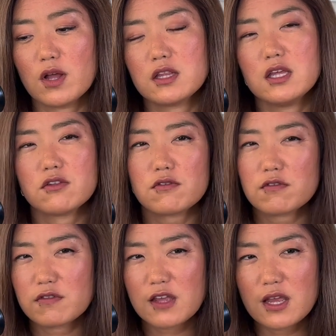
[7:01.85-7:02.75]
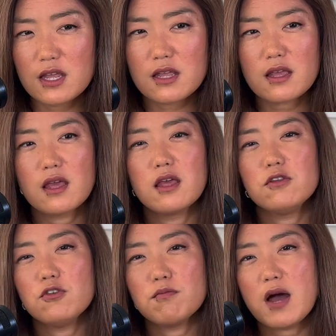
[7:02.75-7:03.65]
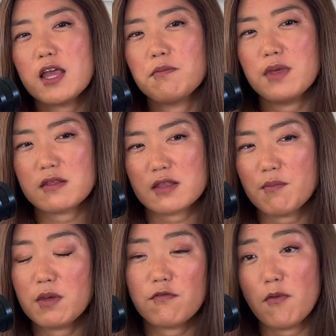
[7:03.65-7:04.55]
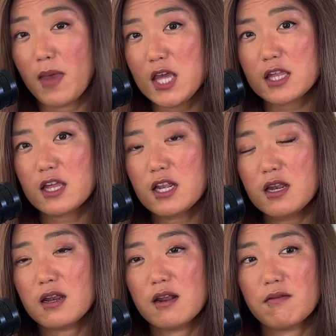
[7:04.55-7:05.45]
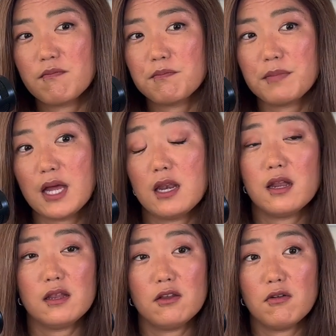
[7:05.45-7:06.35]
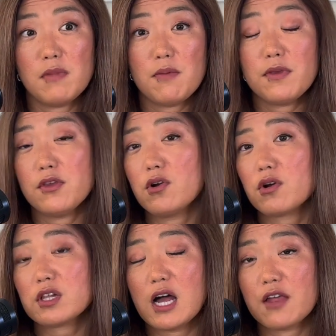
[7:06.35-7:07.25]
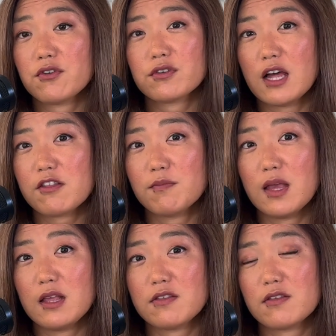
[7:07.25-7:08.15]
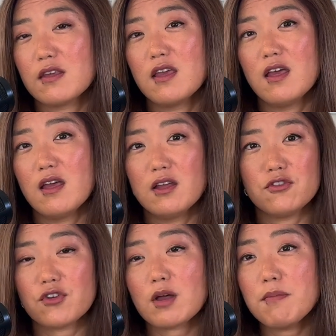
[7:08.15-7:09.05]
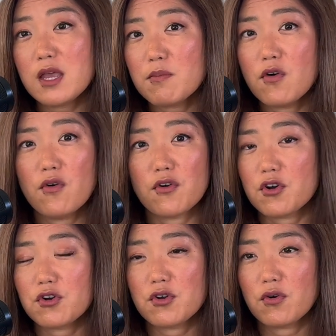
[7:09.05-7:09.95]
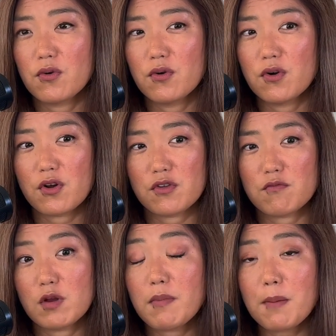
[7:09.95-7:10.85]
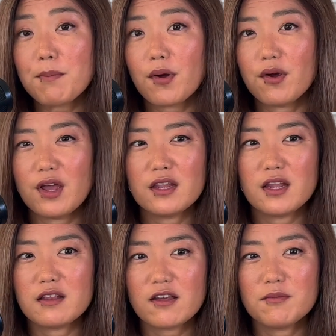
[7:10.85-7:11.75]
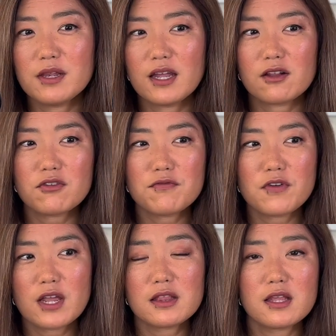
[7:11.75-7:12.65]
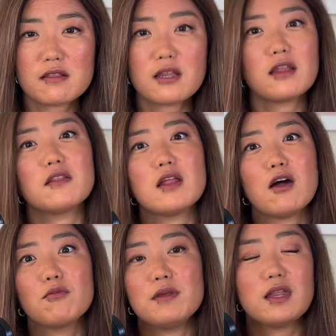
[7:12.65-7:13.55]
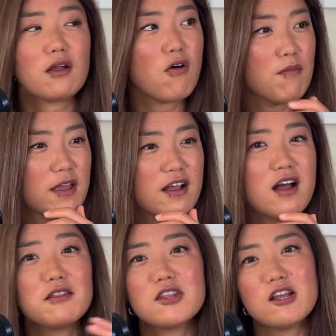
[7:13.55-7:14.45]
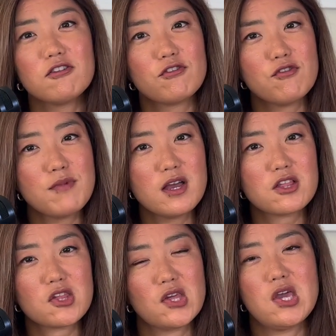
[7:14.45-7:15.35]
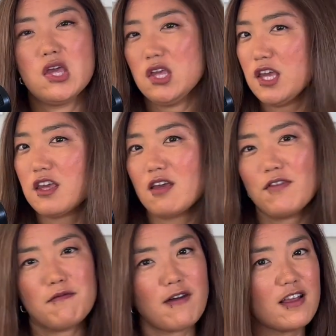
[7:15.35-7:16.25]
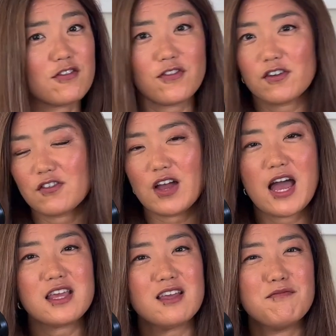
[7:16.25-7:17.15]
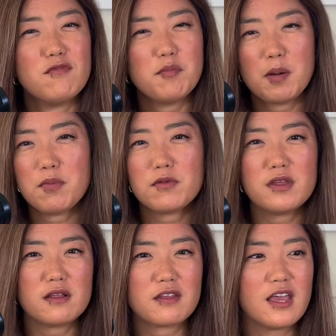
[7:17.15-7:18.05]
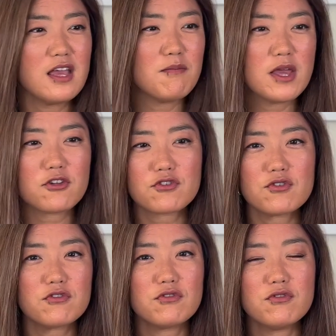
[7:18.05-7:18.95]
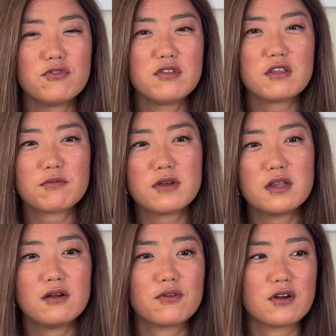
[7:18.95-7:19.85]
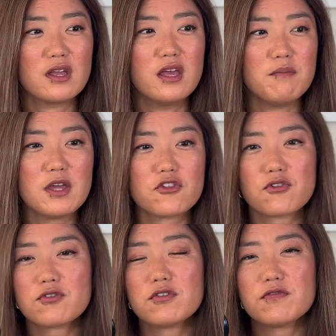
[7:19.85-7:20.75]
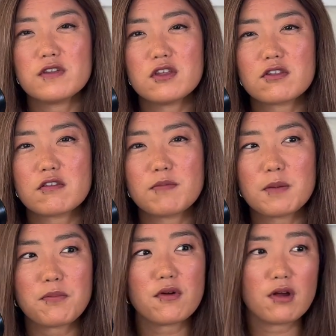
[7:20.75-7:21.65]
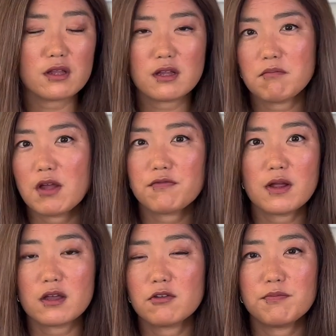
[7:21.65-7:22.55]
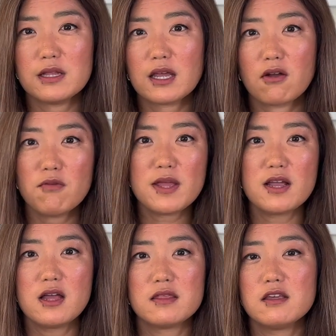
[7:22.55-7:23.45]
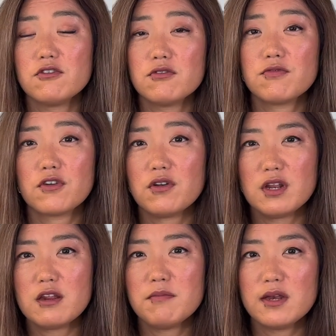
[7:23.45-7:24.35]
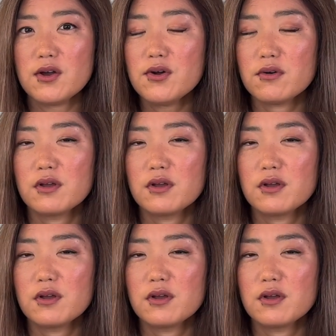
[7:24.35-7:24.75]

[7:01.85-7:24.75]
teachers are saying, you might miss some information, but maybe your other classmates took a memo or remember and then tell me like, don't forget this, and I'll be like, oh my god, thanks so much. It can be vice versa. I can remember things, hey, make sure to use this one, or make sure to finish this paper, and then my friend could be like, oh my god, thank you for letting me know.